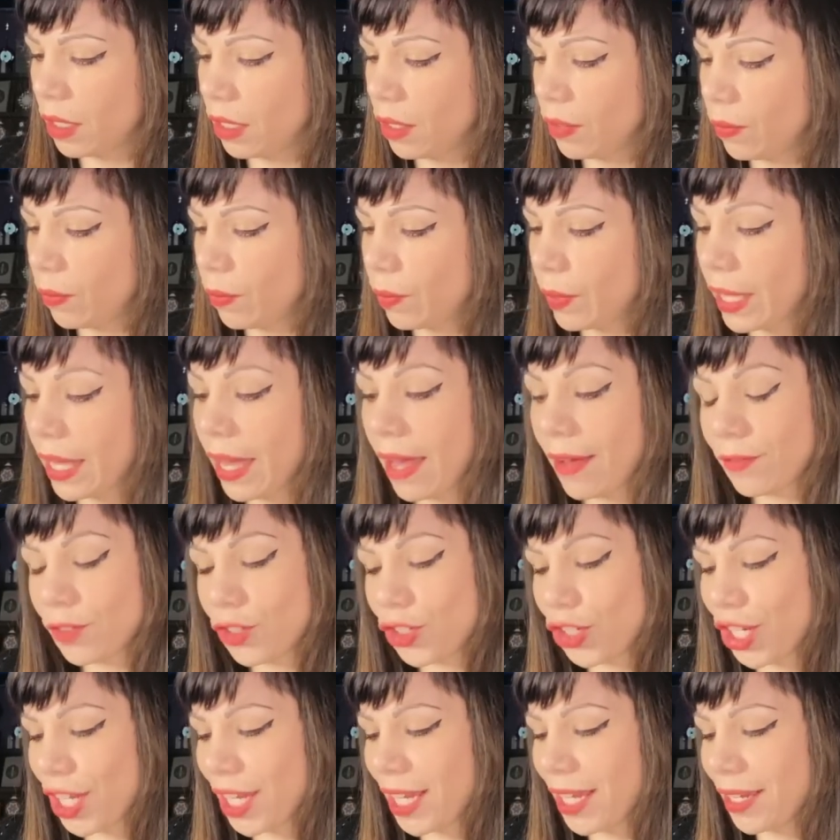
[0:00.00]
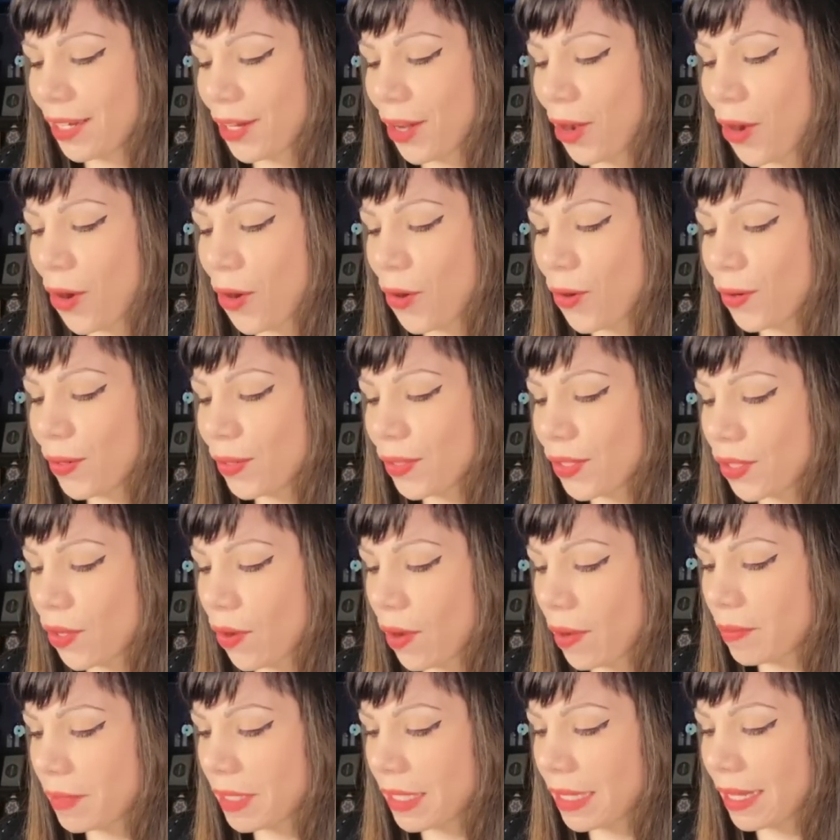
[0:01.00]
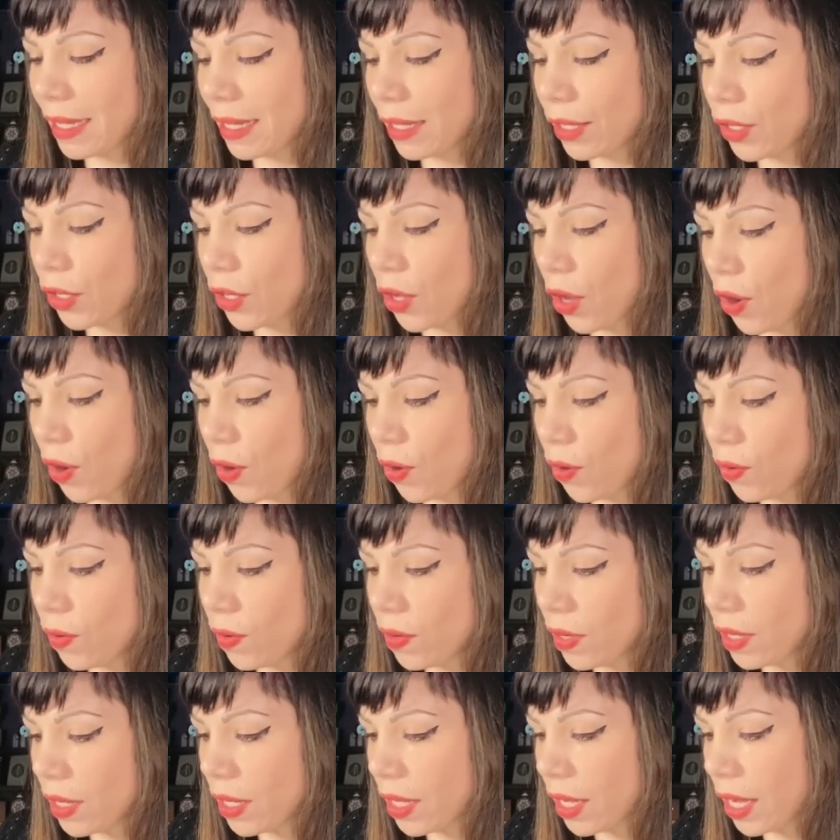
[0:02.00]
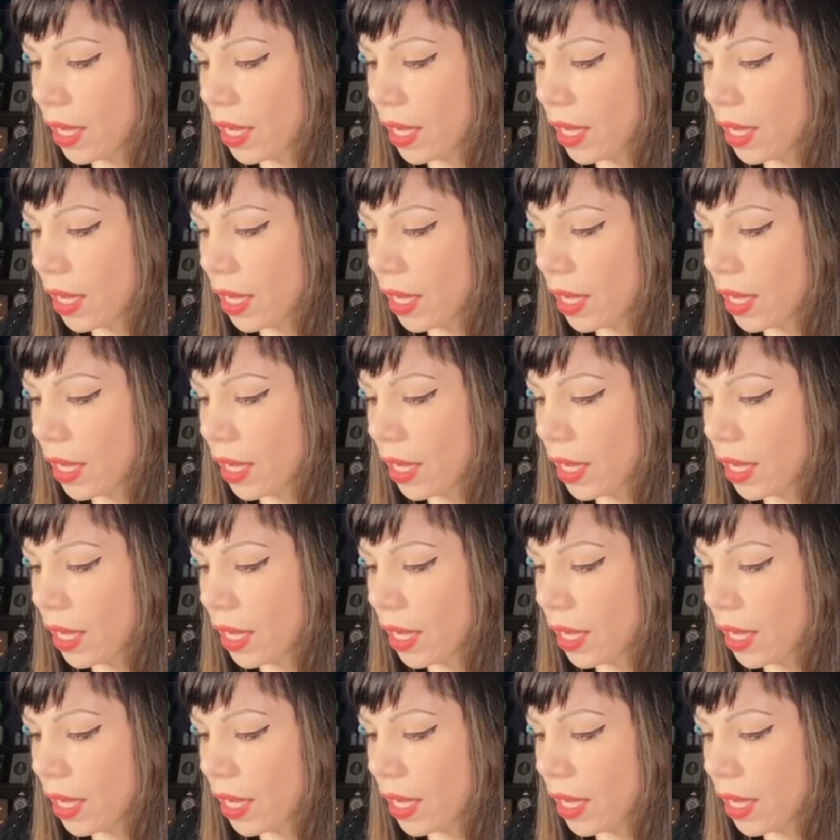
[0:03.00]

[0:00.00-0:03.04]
We have G and O, so I'm seeing go.